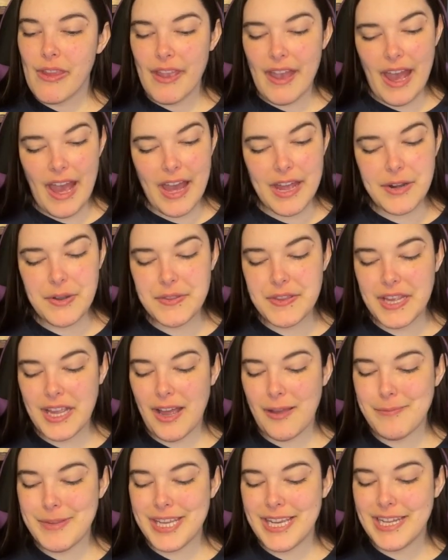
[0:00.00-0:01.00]
I don't think
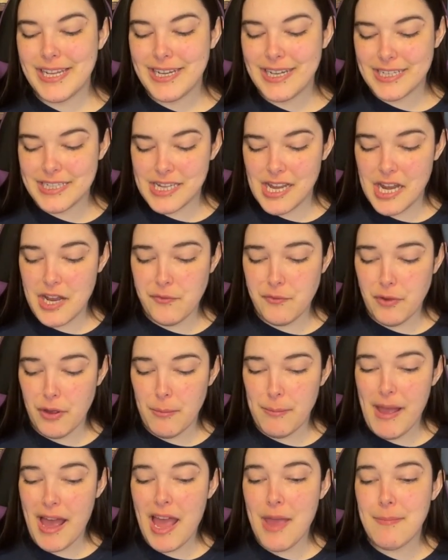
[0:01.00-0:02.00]
I'll be eating a ton of
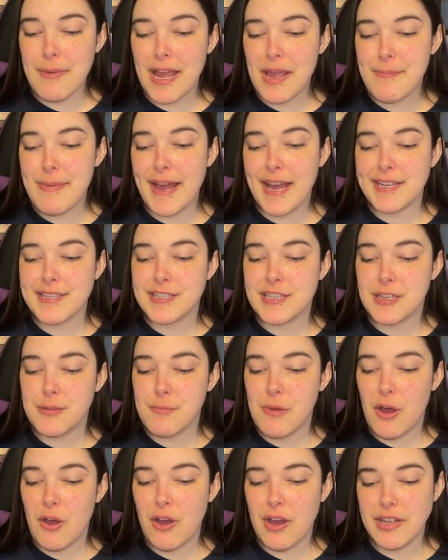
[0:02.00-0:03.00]
them. I might pass them
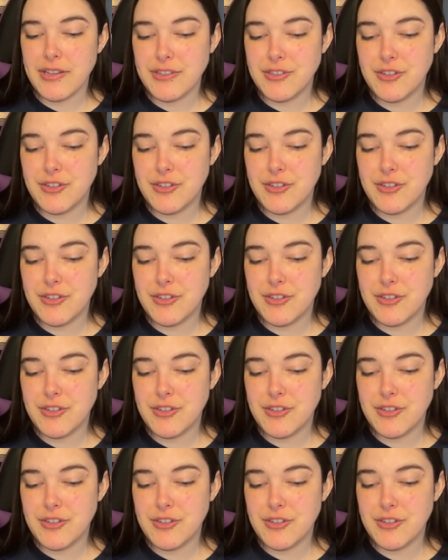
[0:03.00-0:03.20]
on